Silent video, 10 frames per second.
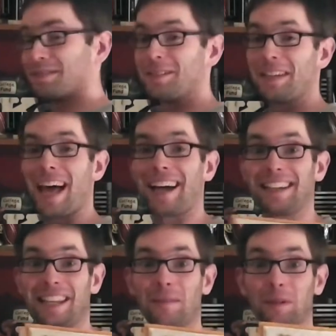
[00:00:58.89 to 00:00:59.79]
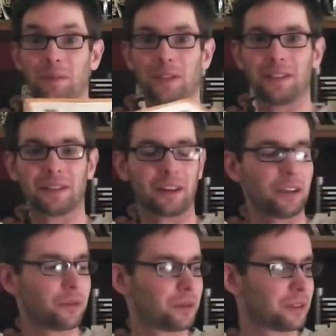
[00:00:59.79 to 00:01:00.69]
It's the academic pin. All
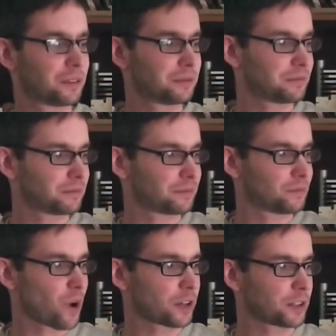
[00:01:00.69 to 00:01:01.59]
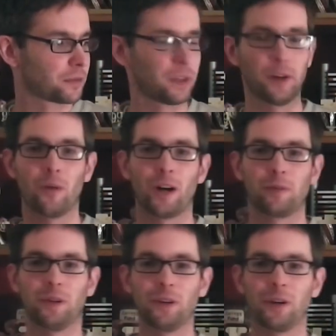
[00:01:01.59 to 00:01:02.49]
right, you didn't watch this video to
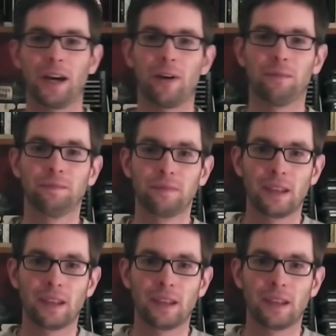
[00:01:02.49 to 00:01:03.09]
watch me nerd out.